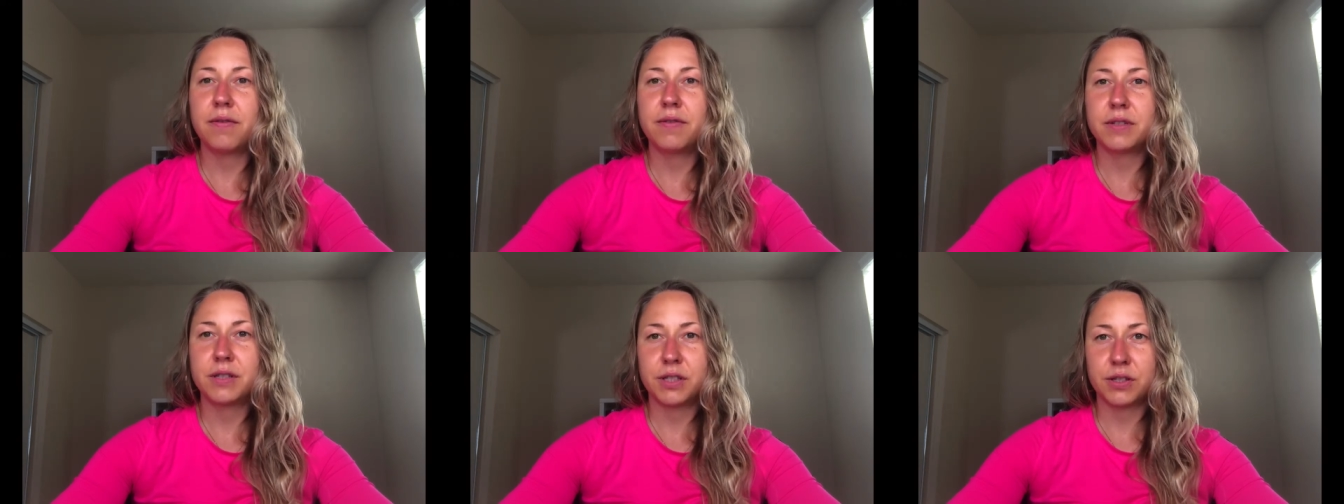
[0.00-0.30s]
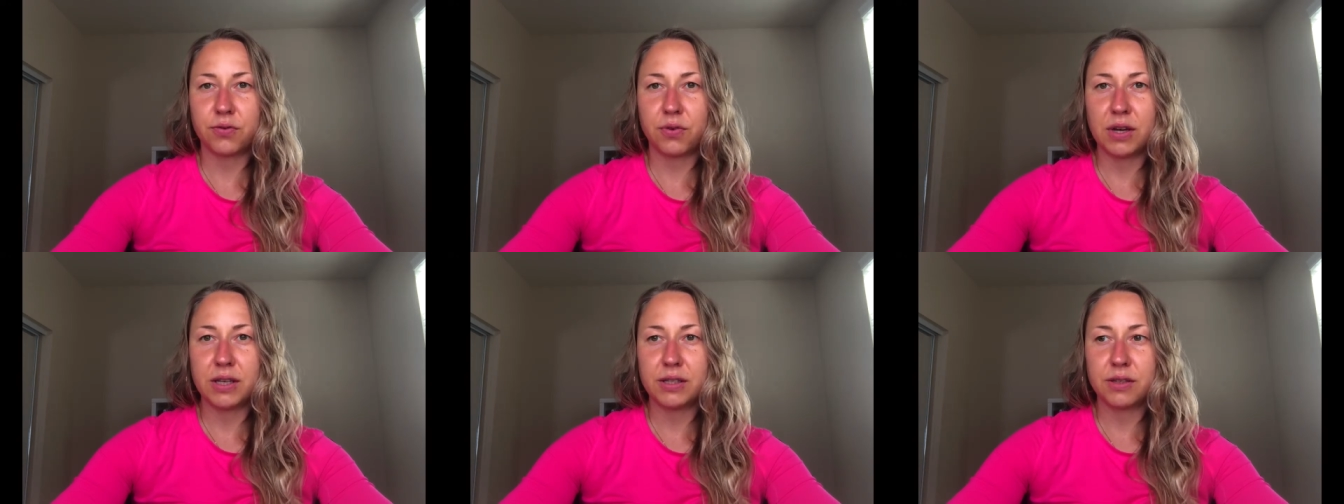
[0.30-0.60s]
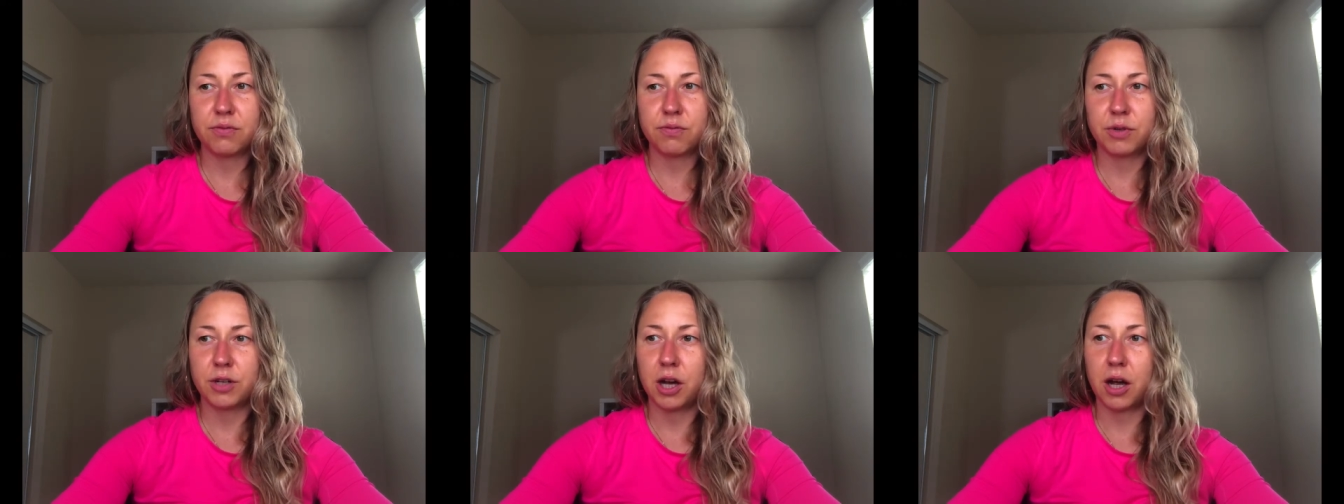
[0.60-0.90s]

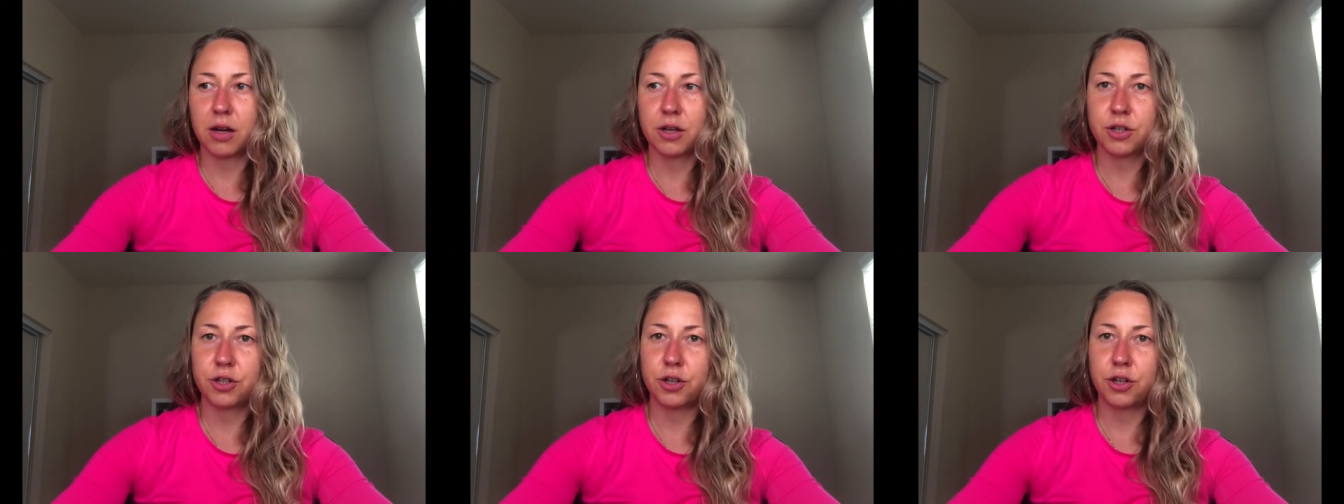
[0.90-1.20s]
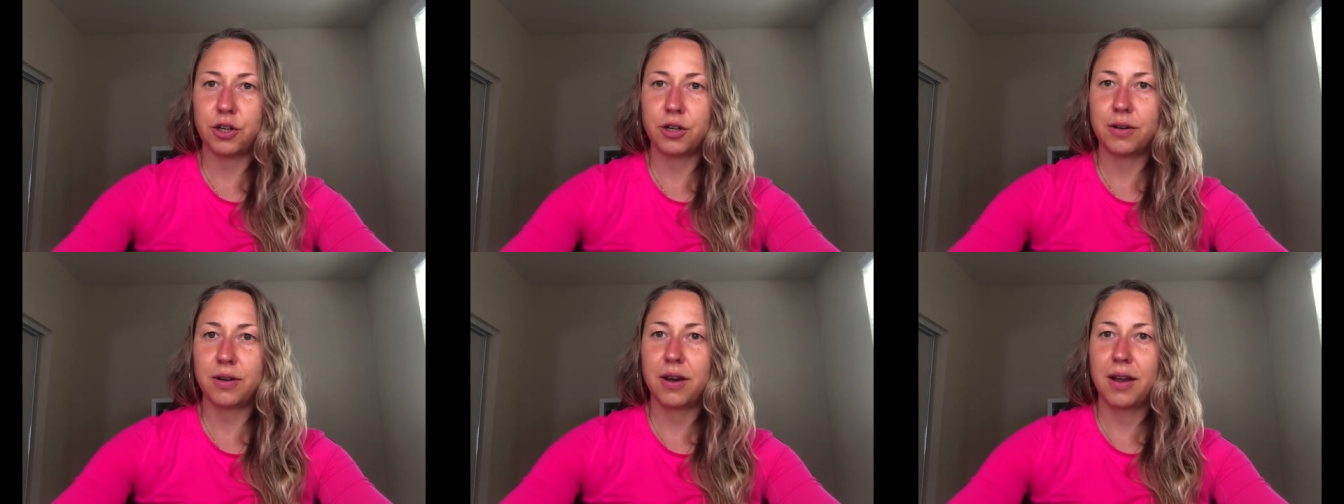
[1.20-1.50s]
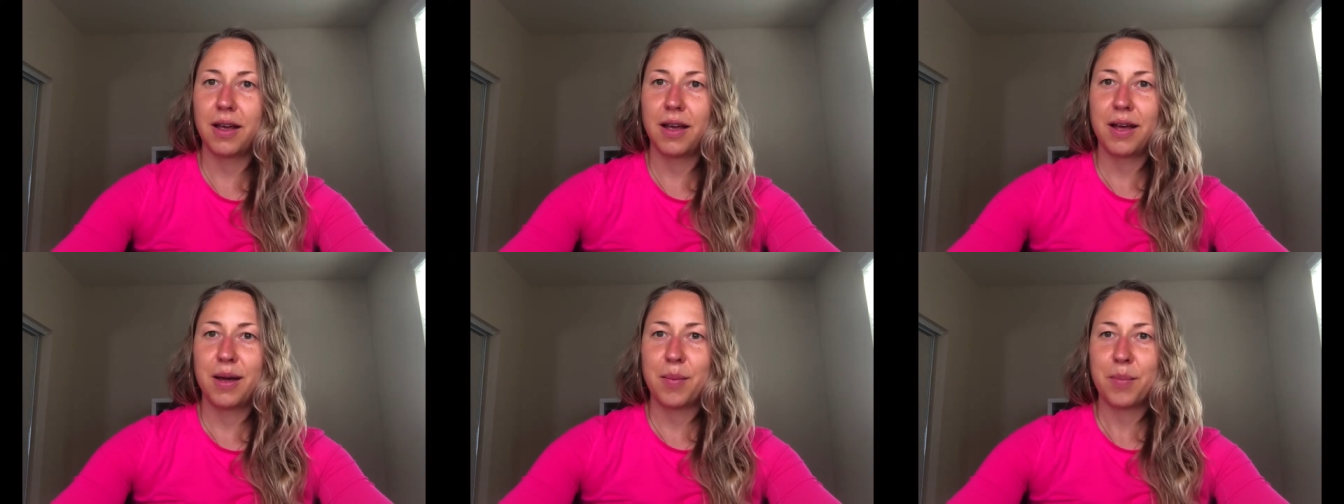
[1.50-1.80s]
stress reduction
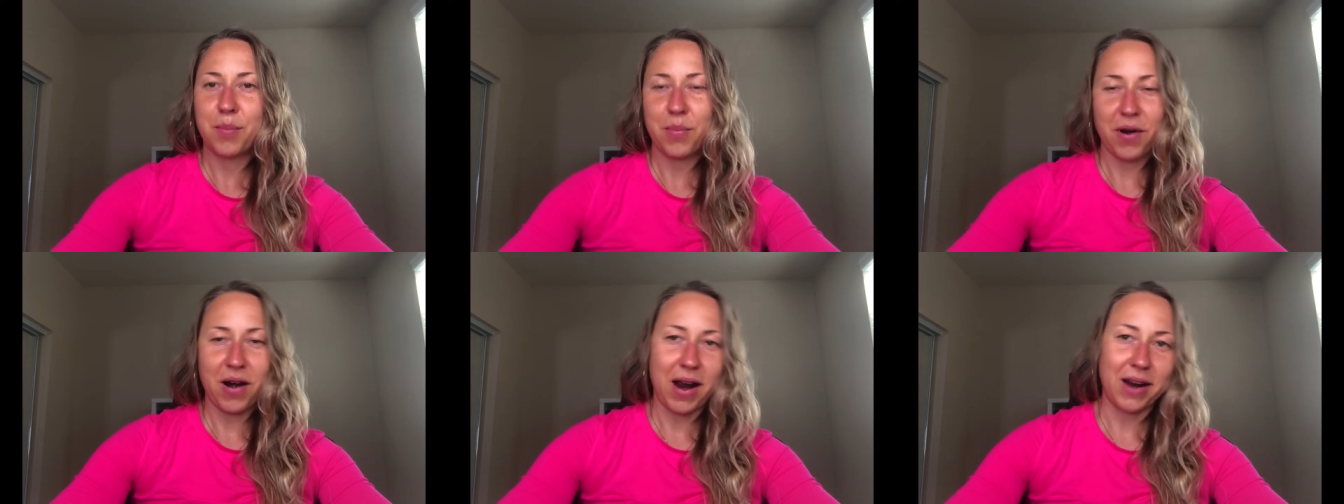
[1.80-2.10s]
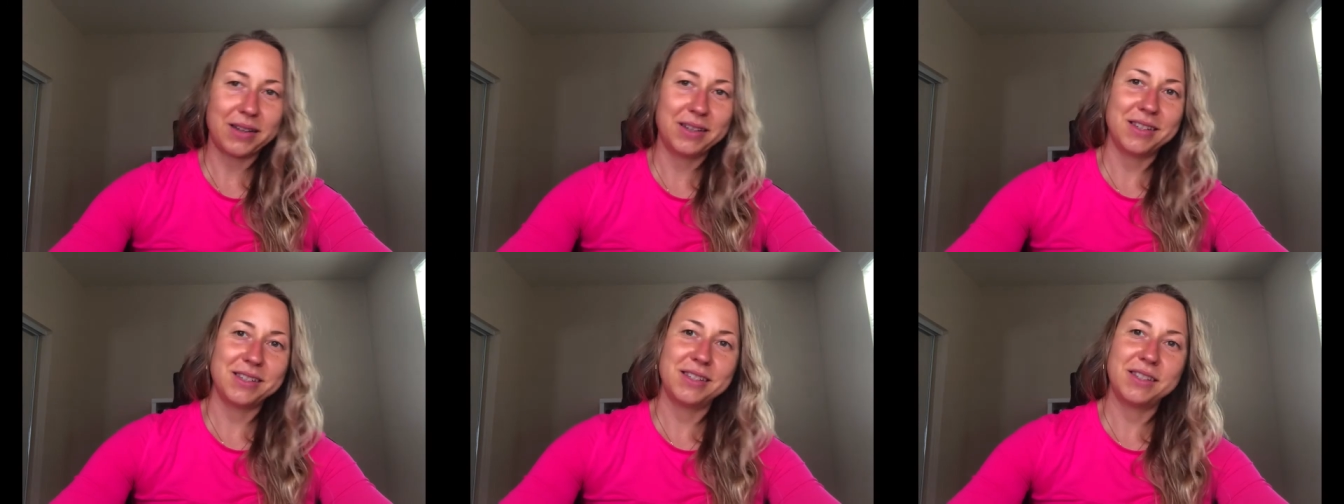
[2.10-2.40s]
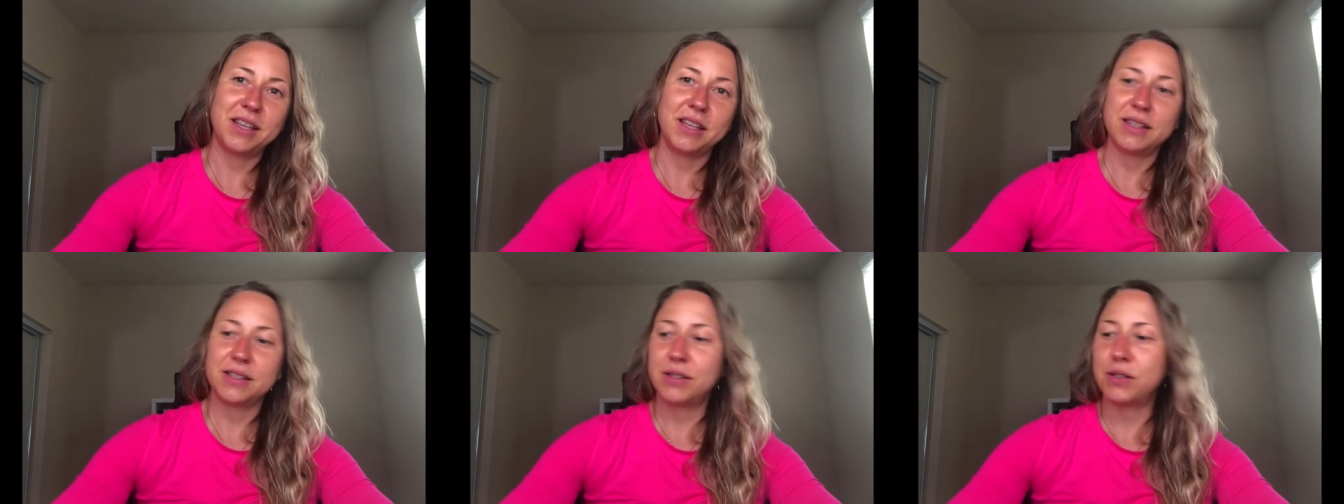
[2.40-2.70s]

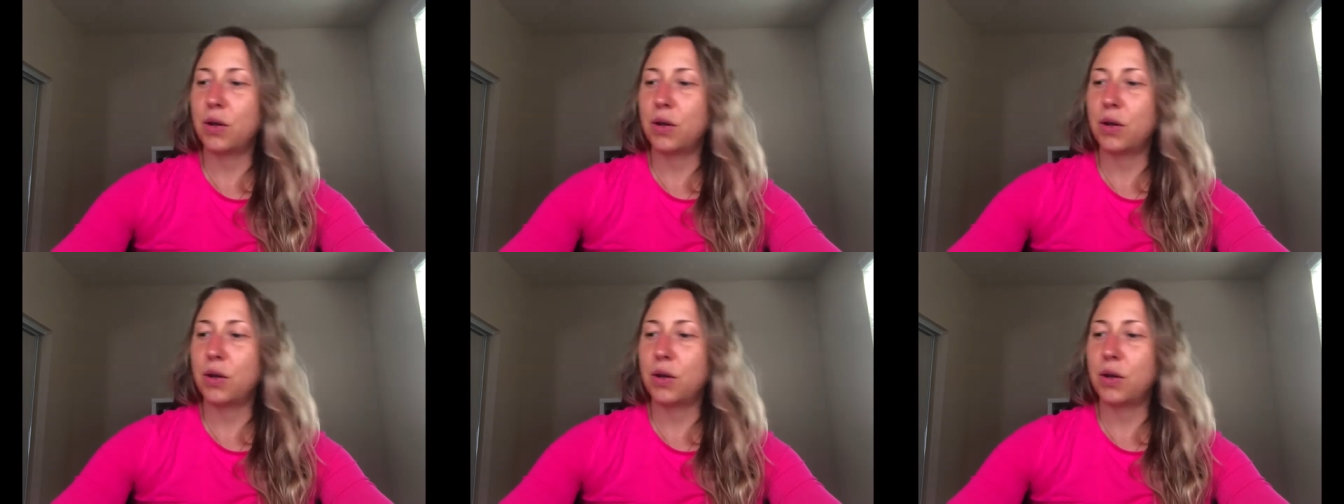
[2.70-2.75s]
practices.